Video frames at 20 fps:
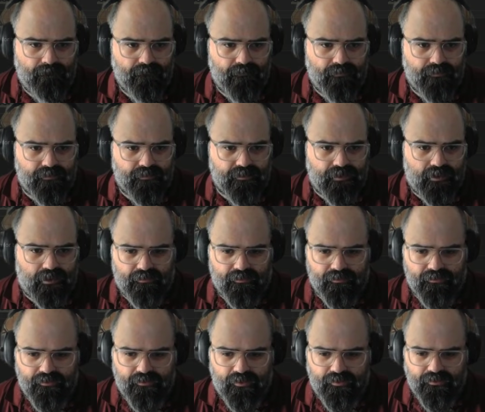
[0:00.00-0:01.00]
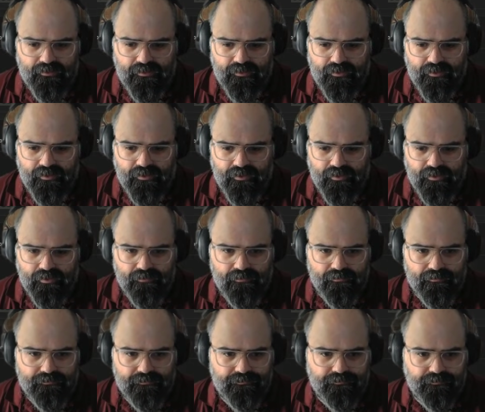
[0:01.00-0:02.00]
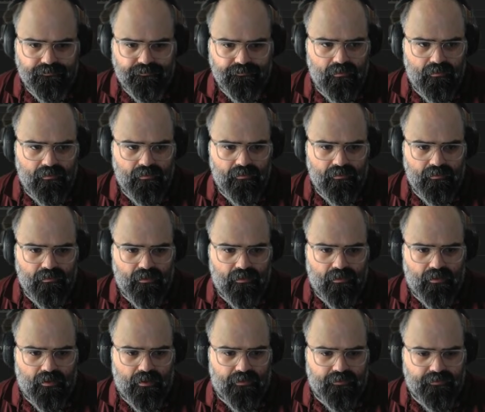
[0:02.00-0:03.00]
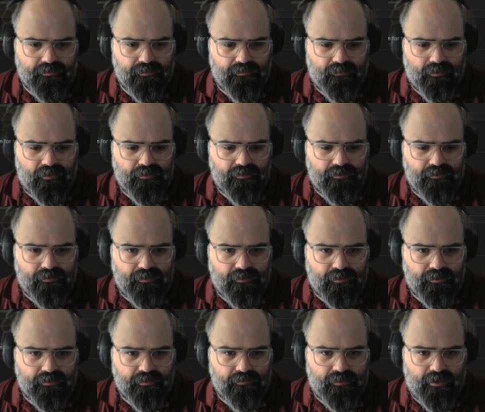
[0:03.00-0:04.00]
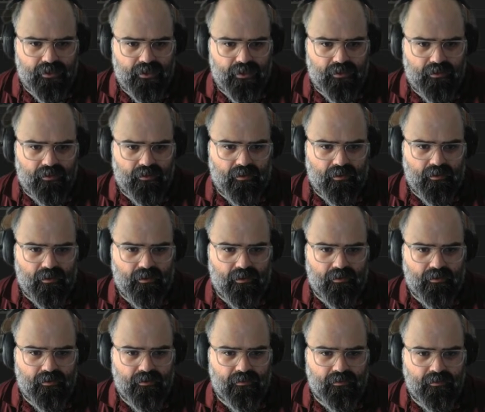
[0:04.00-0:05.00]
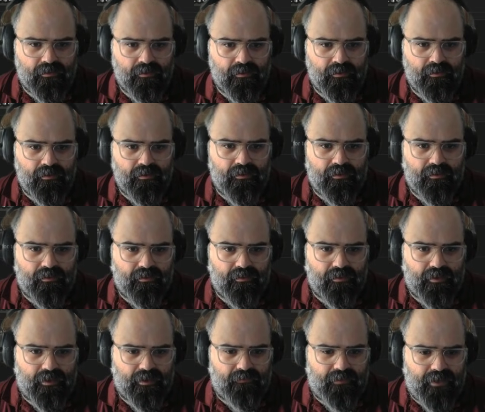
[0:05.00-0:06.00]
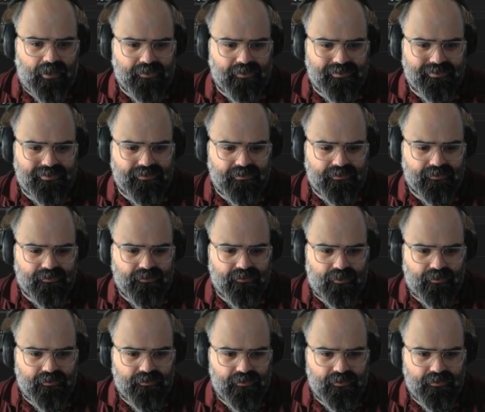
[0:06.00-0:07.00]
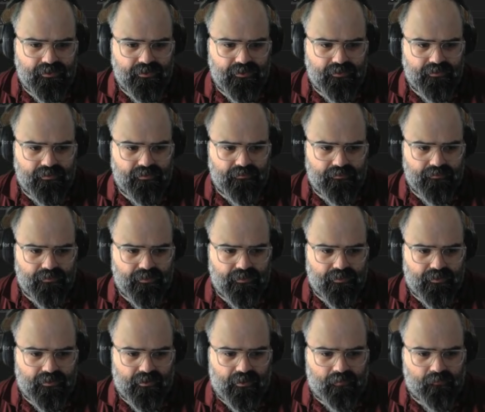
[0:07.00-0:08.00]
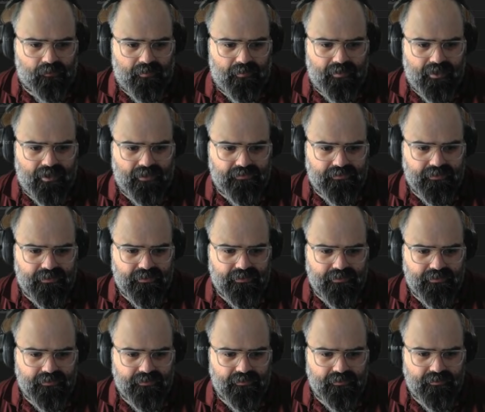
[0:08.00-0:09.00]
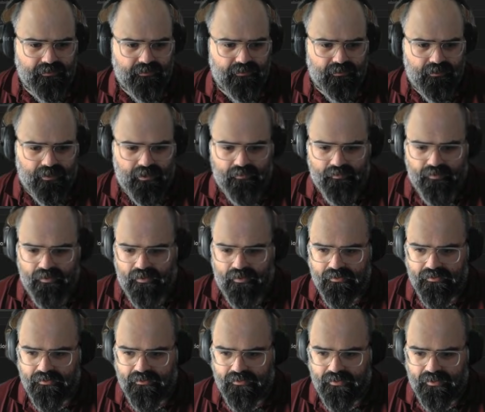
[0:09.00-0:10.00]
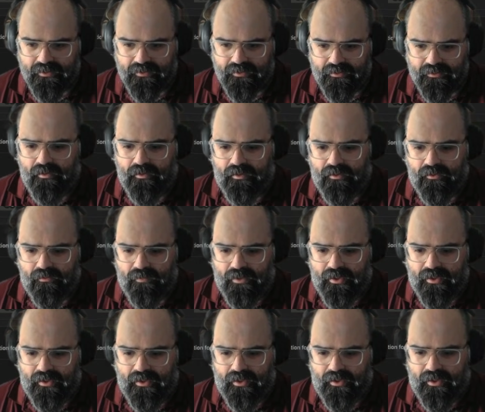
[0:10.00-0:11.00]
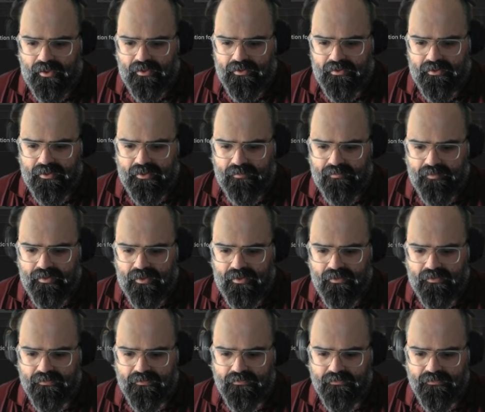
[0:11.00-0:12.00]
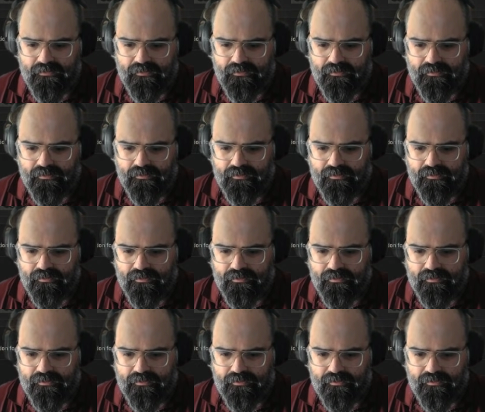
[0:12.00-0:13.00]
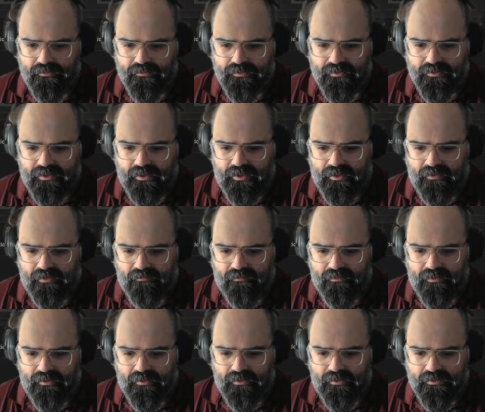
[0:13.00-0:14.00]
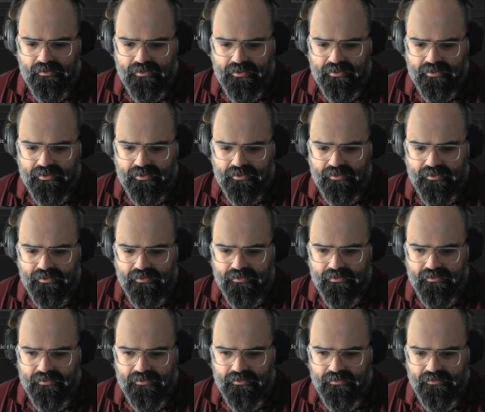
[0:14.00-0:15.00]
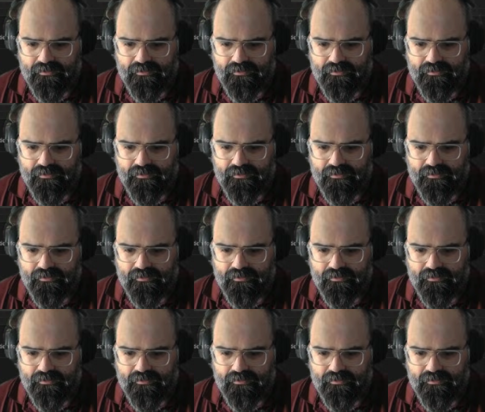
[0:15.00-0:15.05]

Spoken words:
Let's get the structure here. All right, so far so good. So we got our kind of agents instructions. We turned on web access. Now we also got to, you make a database to save these ideas